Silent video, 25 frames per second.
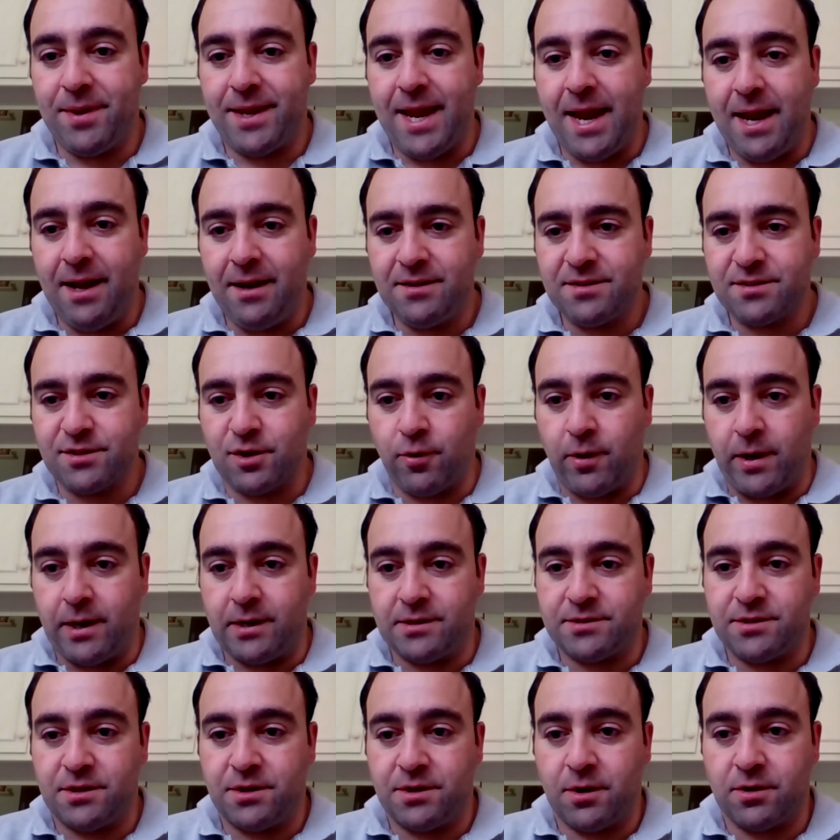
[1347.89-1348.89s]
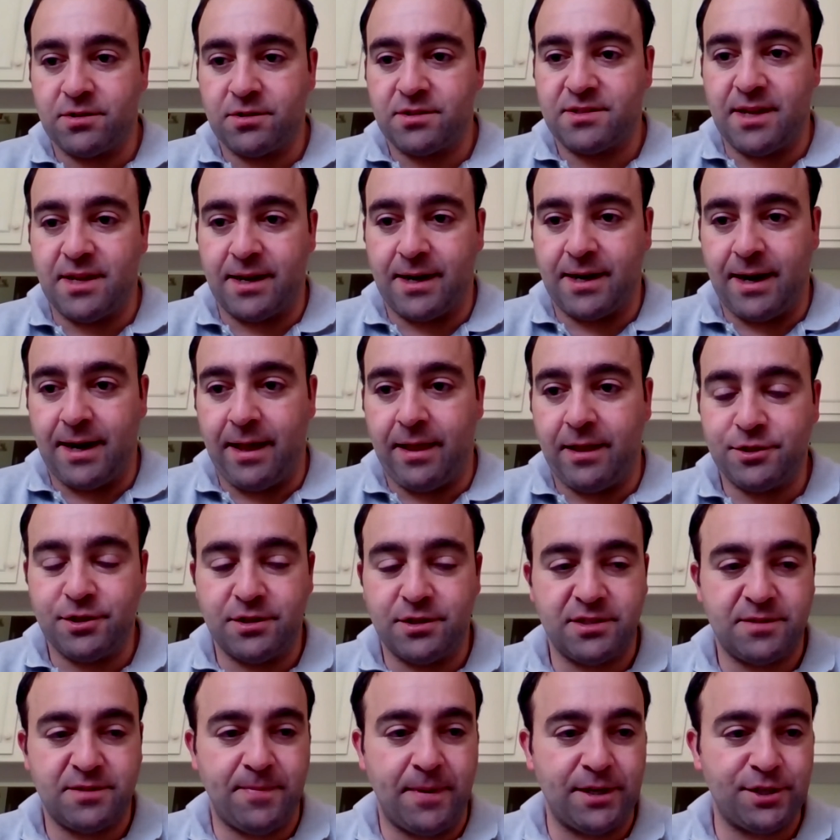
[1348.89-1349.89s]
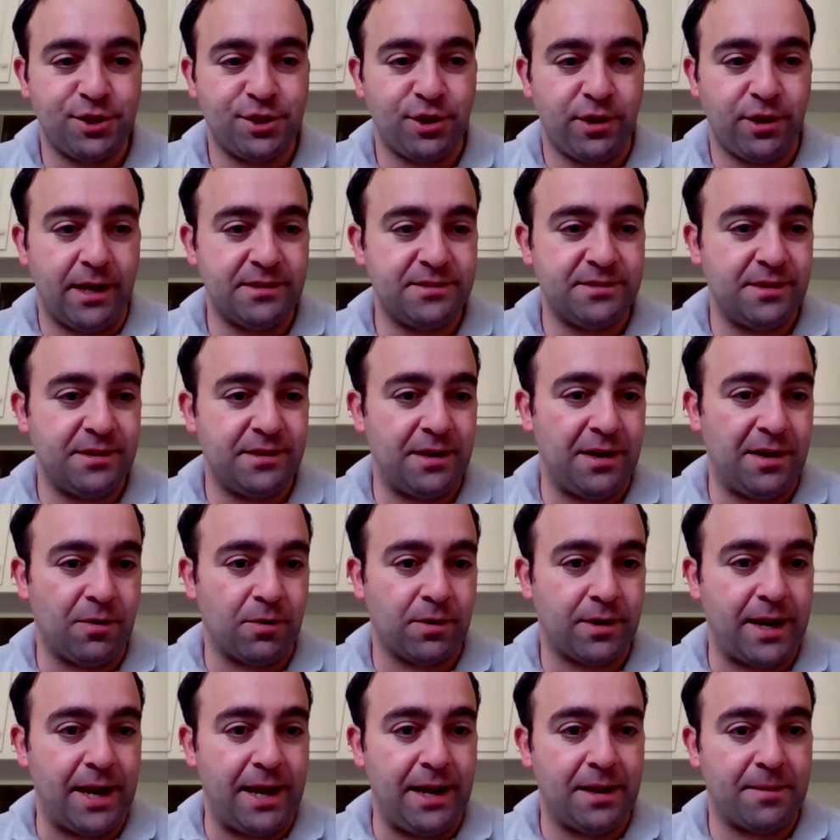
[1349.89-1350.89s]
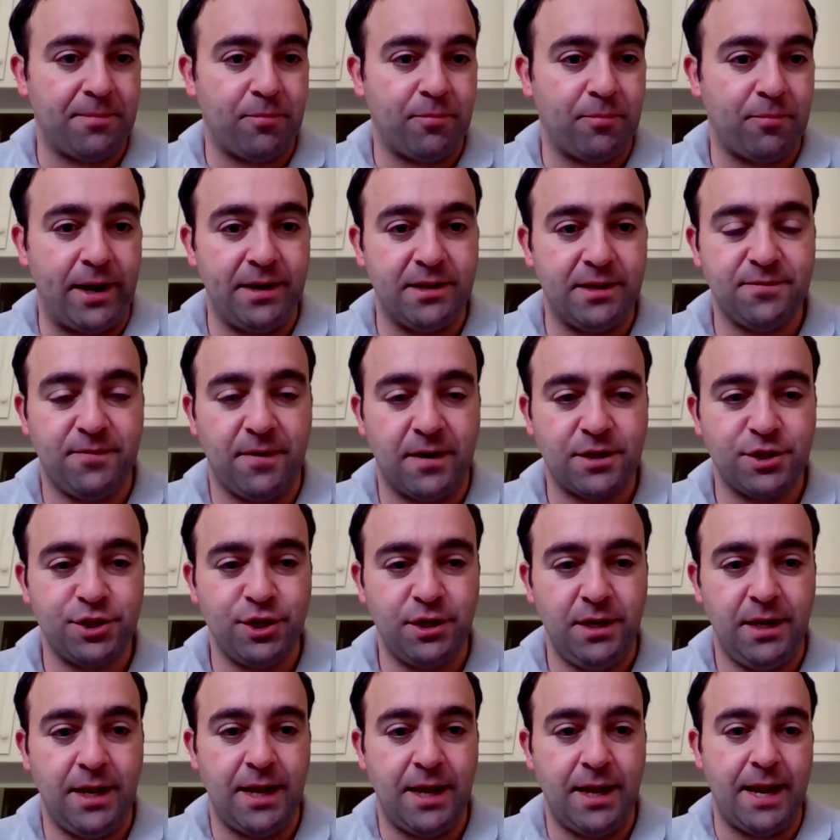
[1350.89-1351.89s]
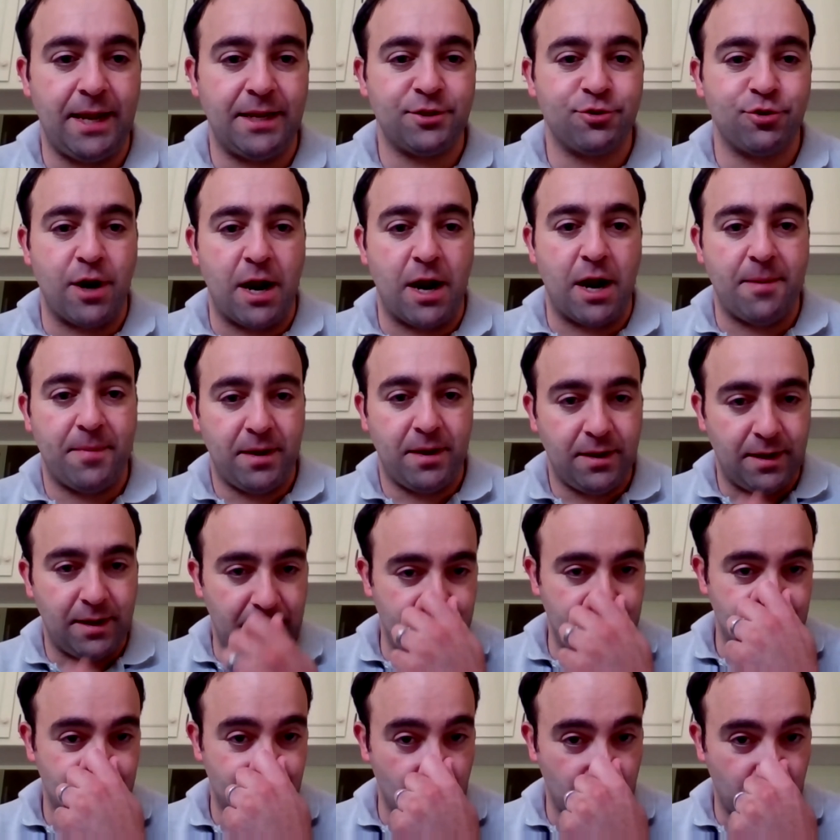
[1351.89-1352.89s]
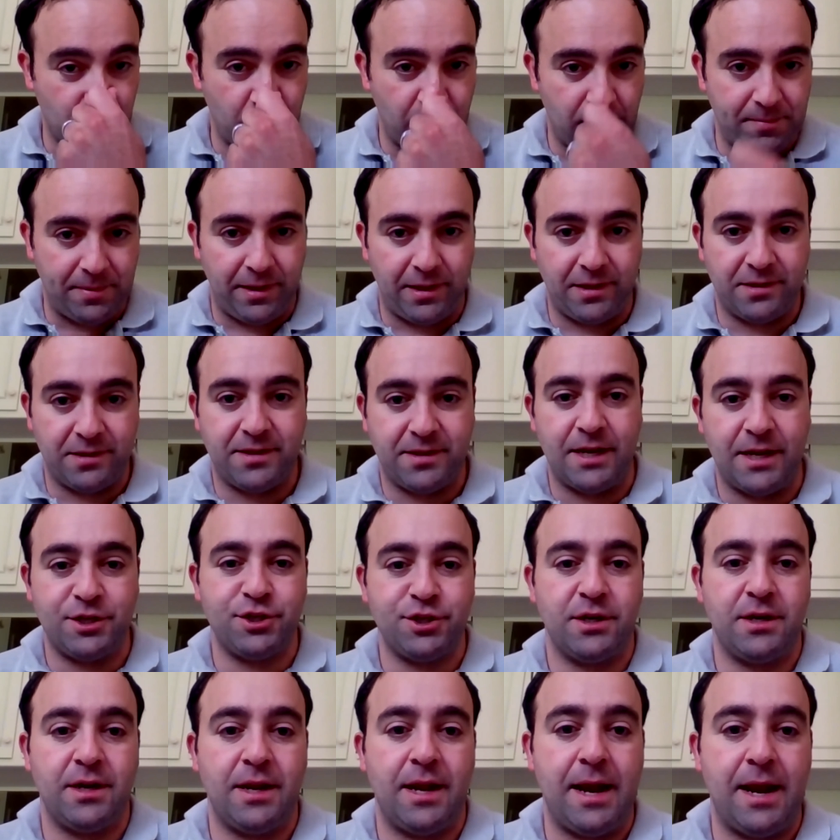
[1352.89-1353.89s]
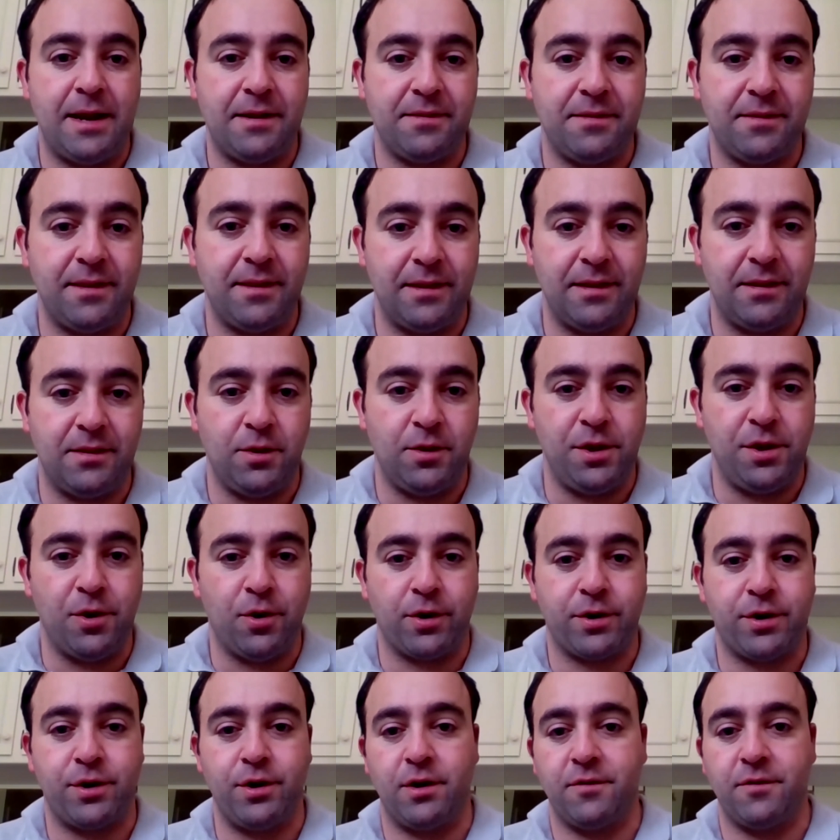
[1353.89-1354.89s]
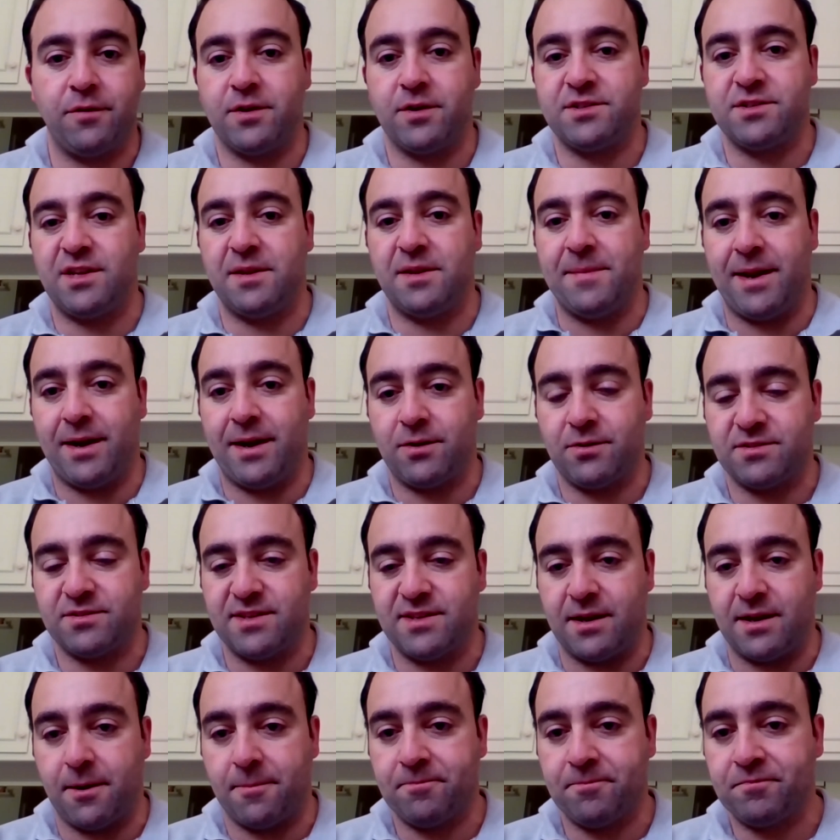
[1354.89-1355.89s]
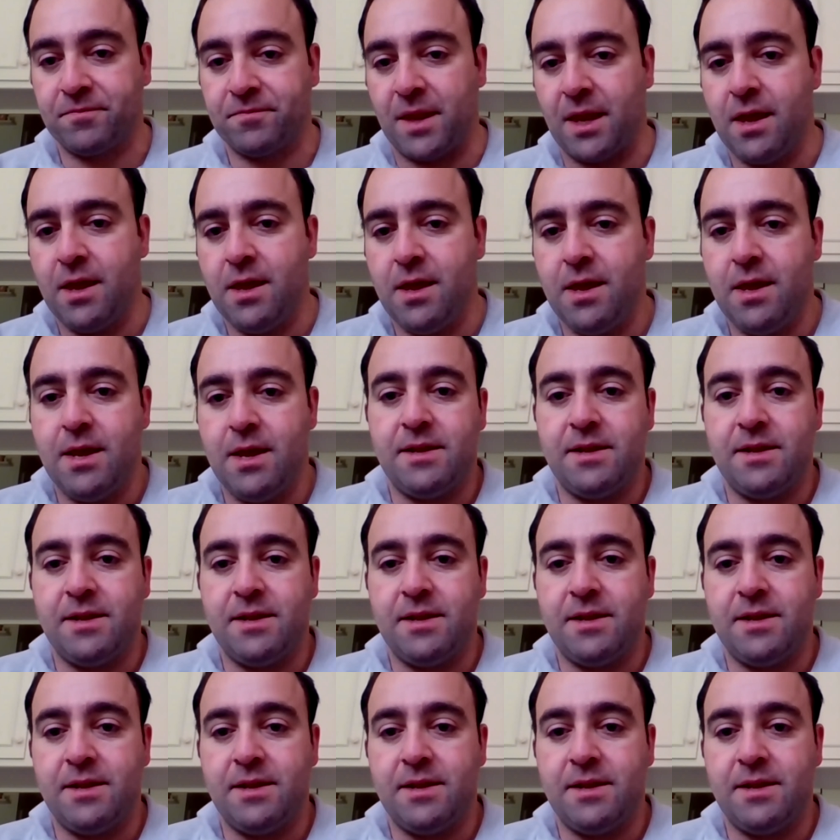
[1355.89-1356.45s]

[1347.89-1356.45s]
He began his career as a neuropsychologist specializing in organic brain dysfunction, head trauma, and stroke rehabilitation at the New York University Medical Center.